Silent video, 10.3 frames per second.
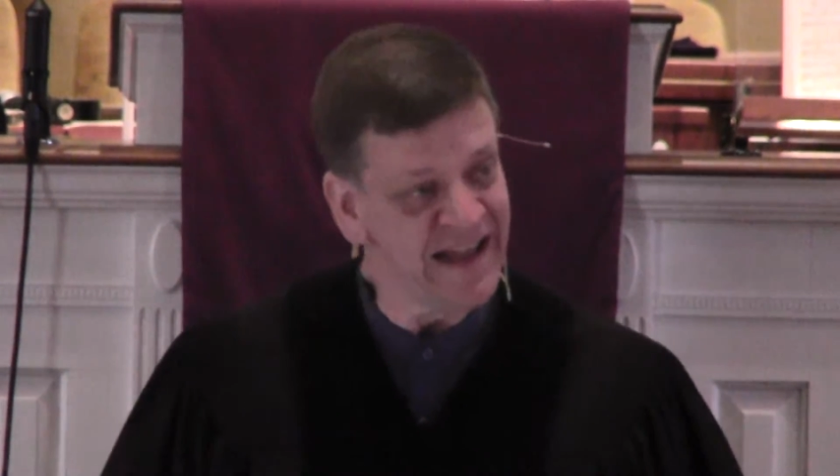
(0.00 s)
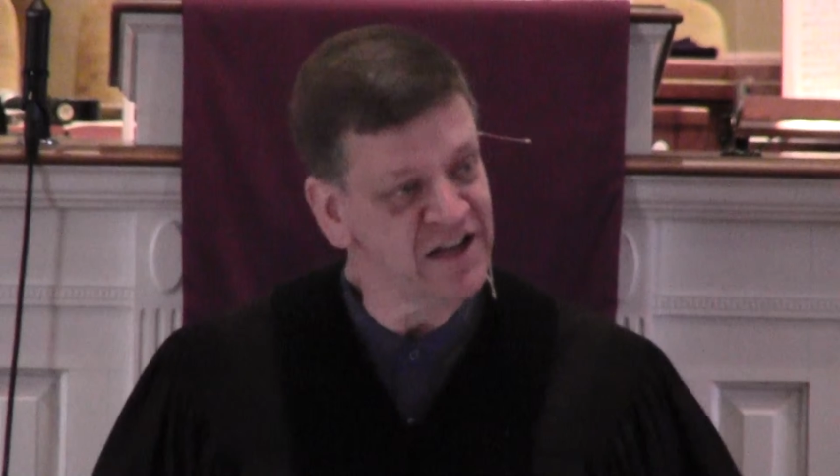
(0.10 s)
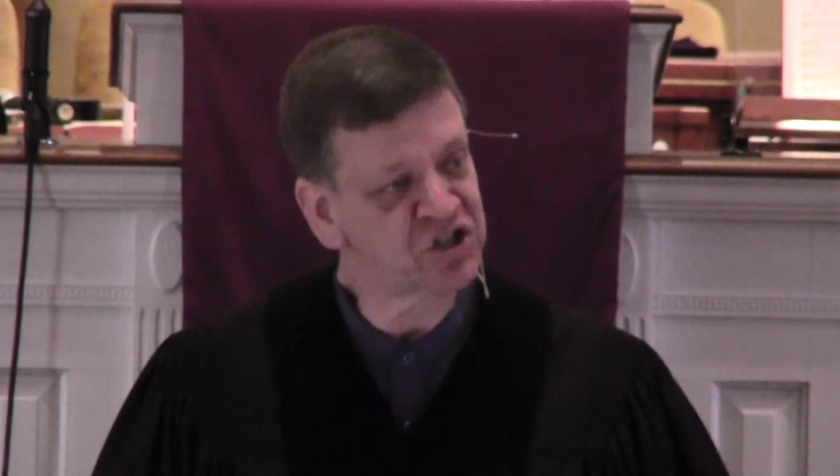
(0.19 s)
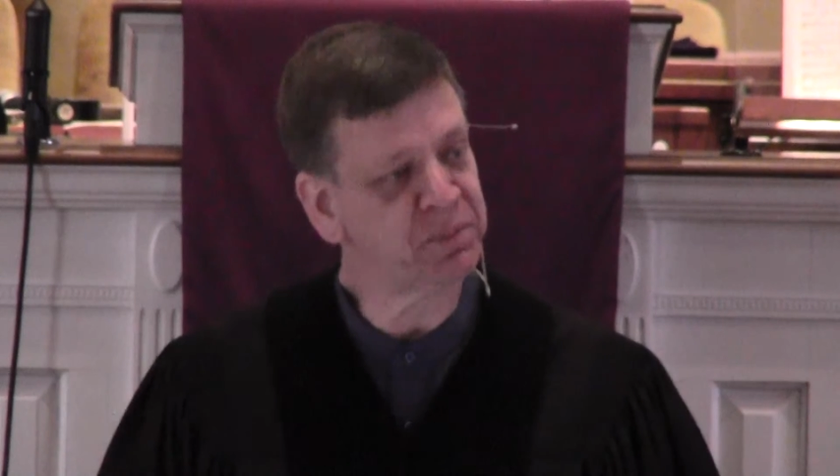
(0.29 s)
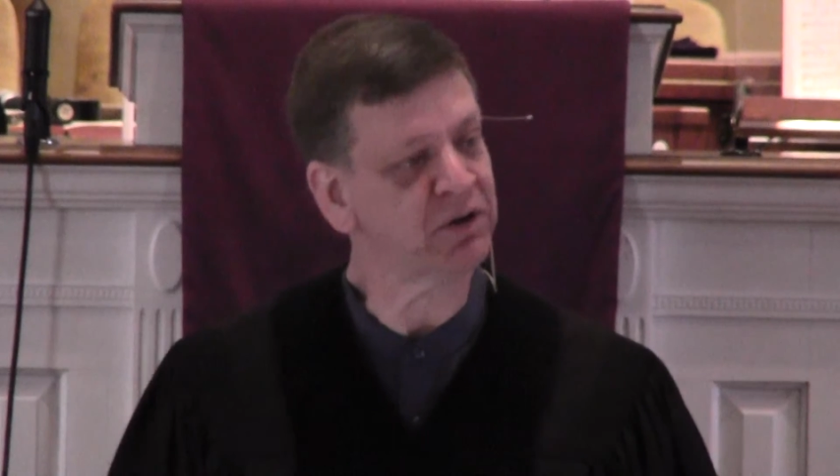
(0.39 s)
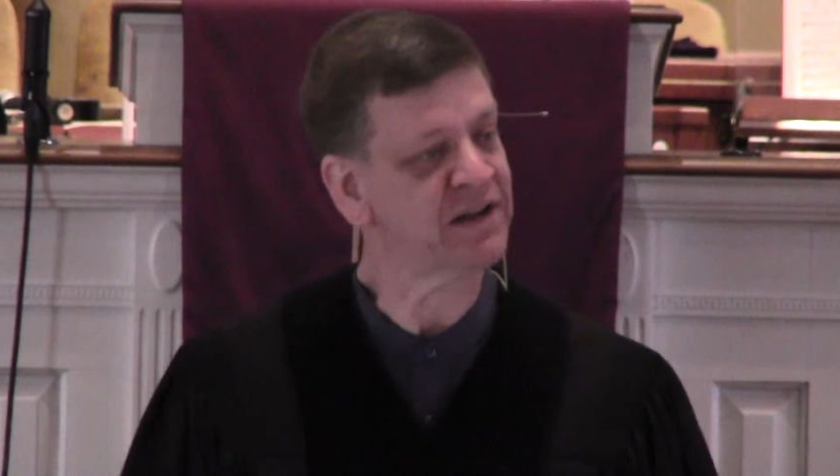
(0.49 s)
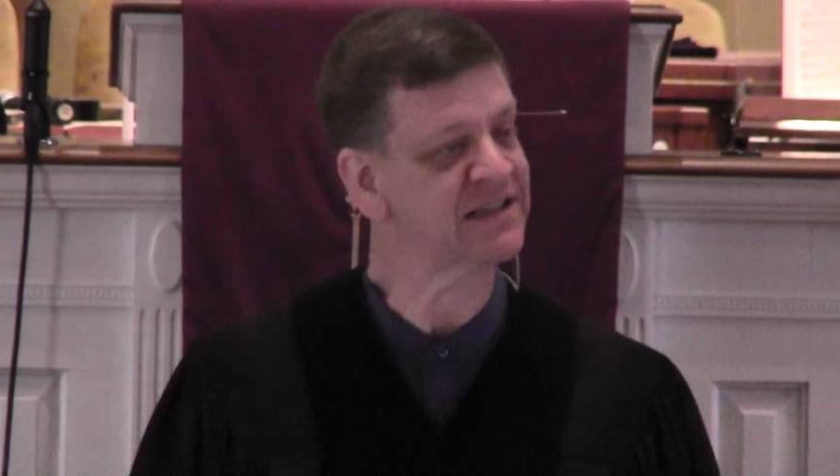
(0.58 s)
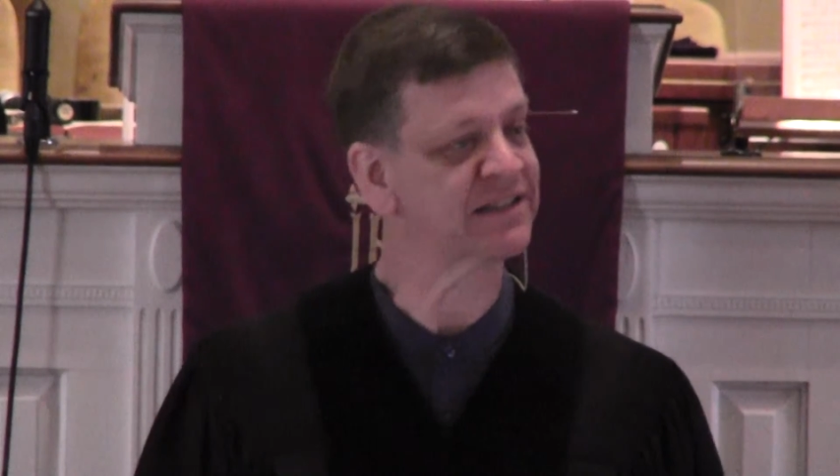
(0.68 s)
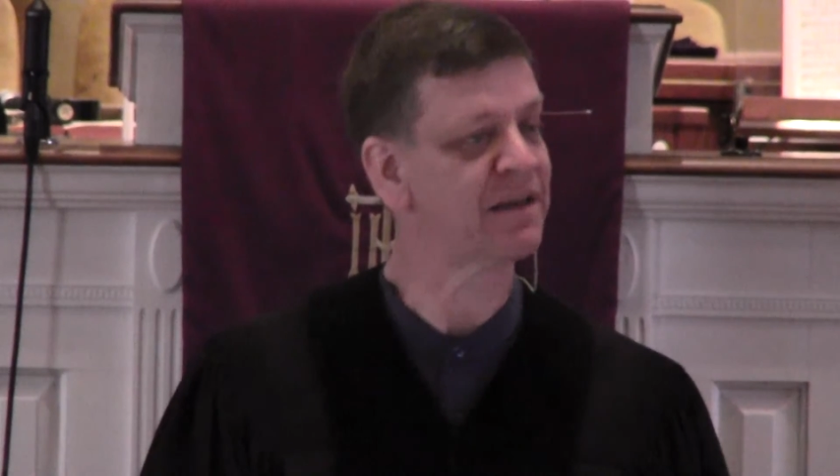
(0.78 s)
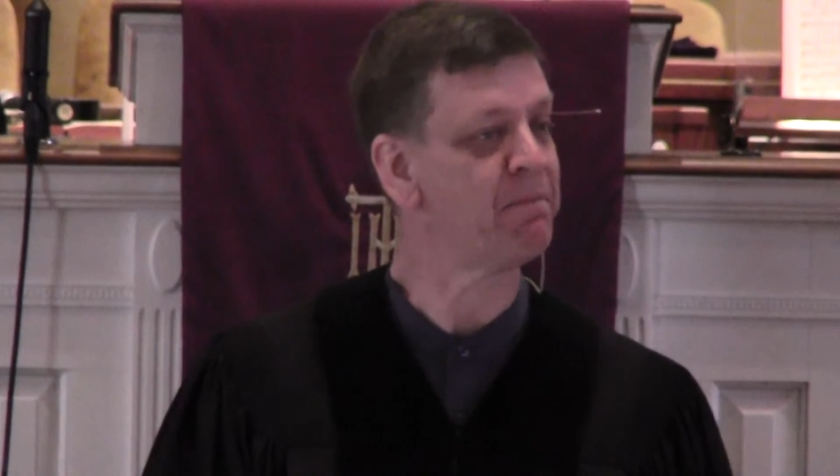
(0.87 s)

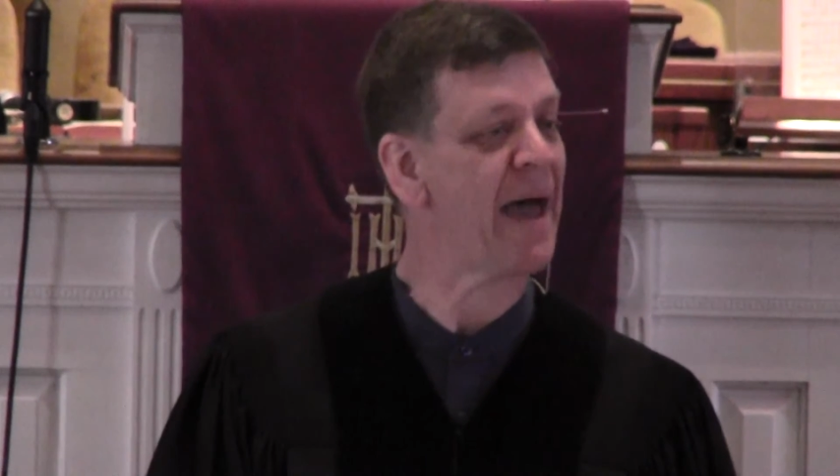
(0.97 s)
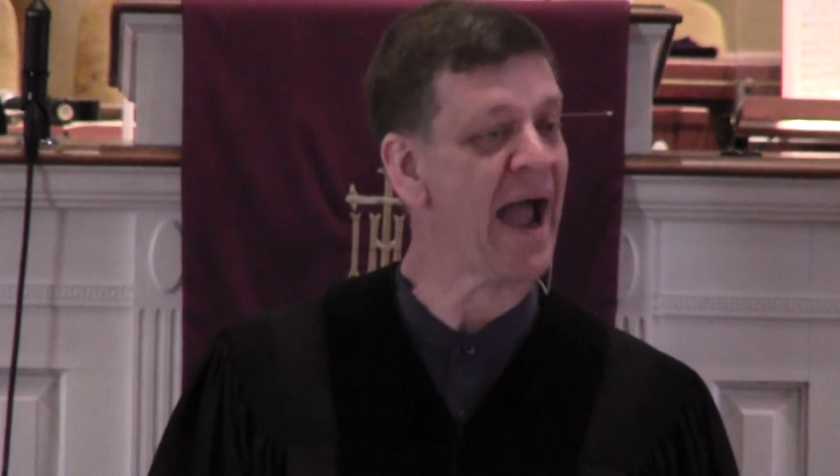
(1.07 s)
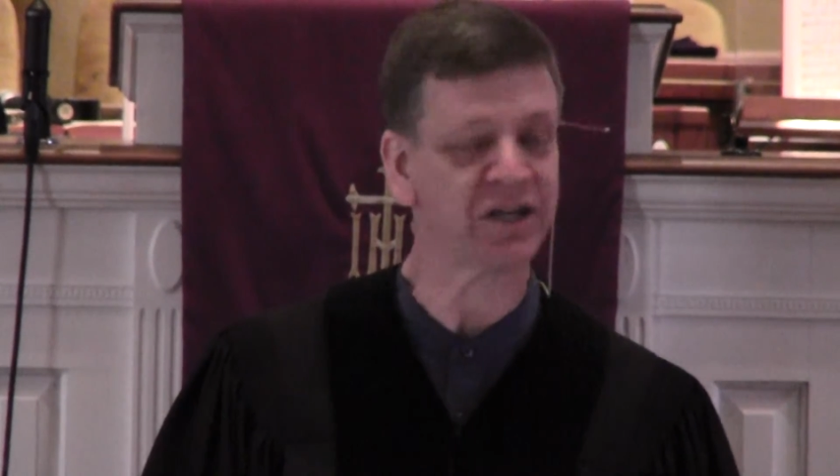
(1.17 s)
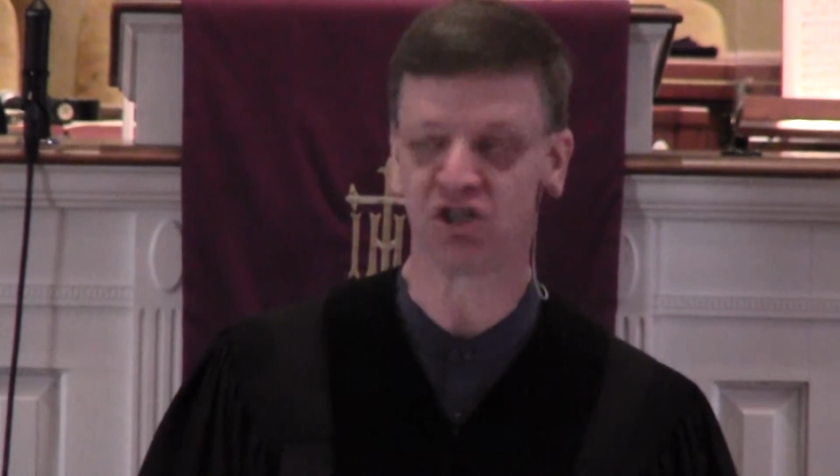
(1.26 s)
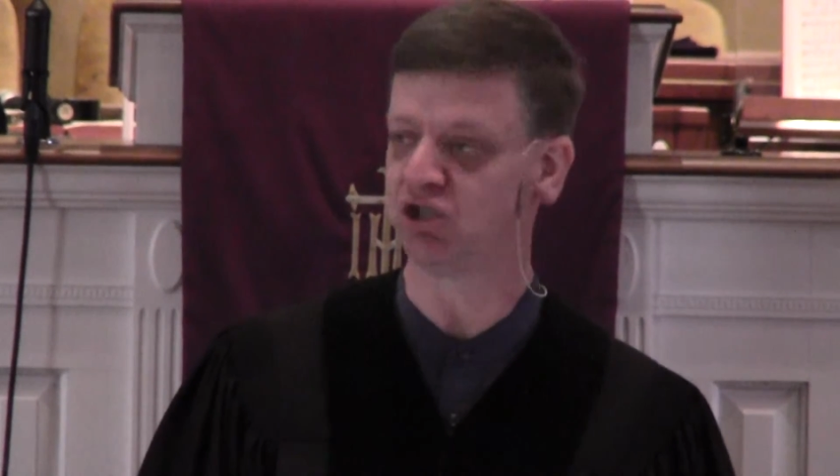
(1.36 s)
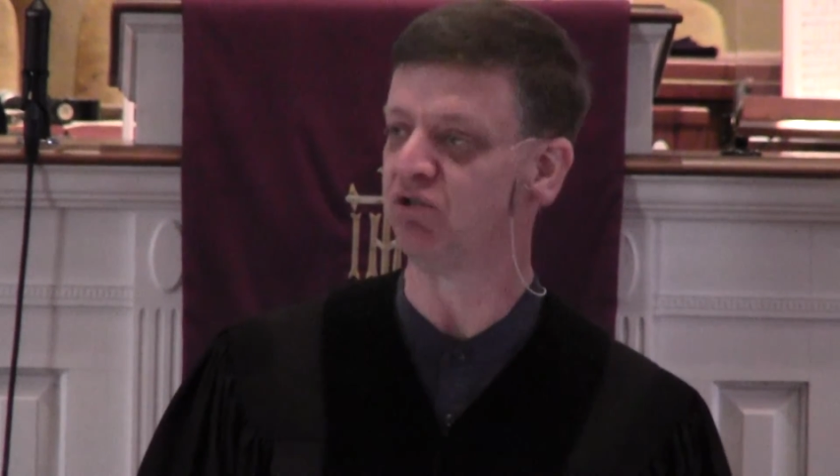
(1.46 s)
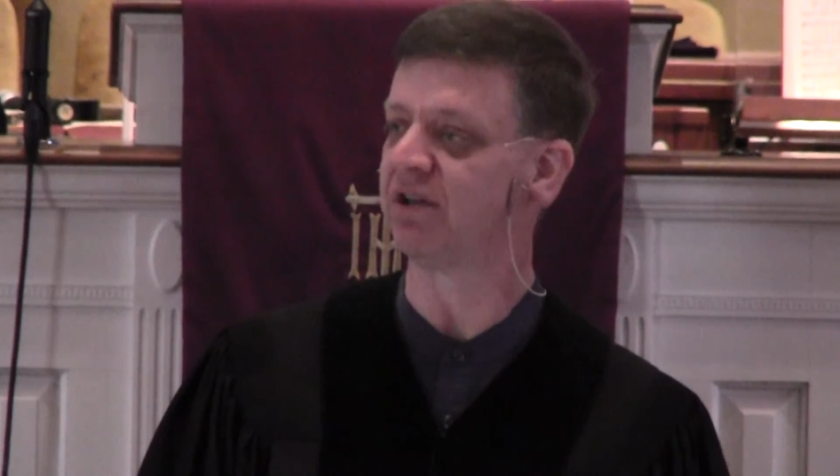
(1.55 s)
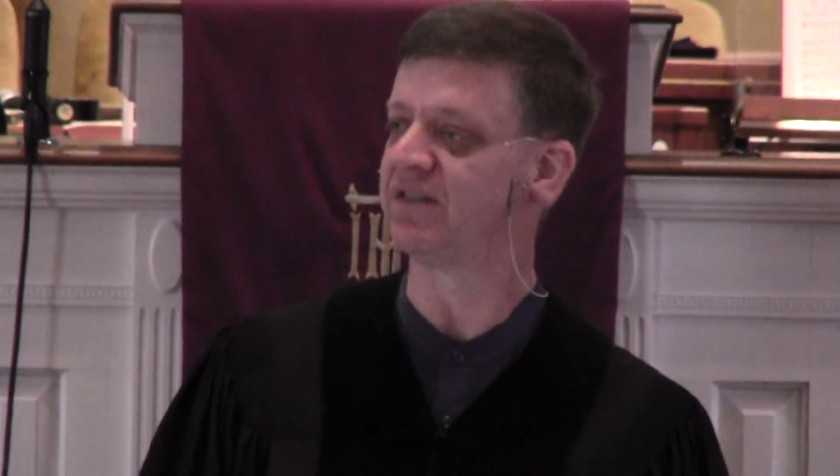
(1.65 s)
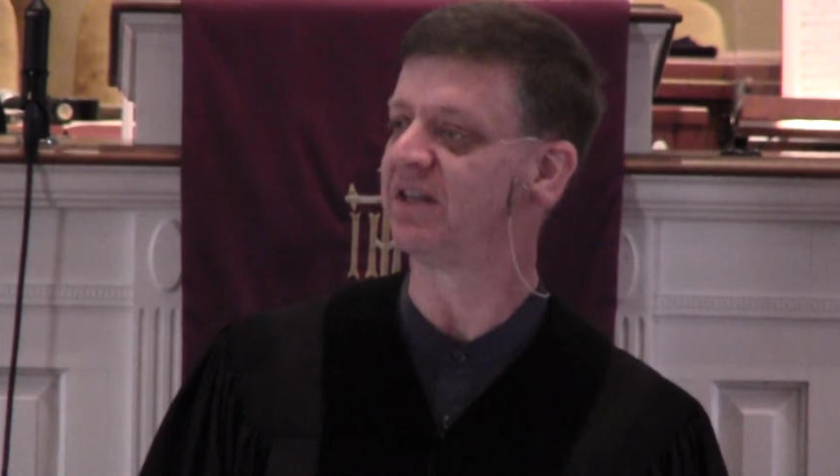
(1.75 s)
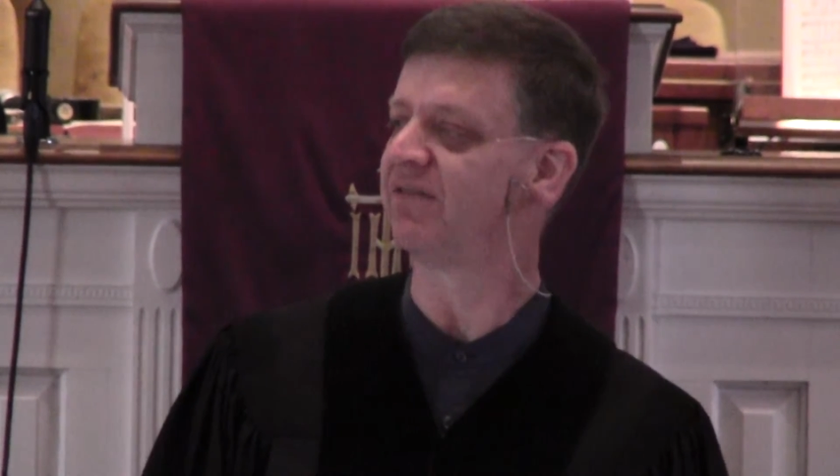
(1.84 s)
Experience the magnitude of the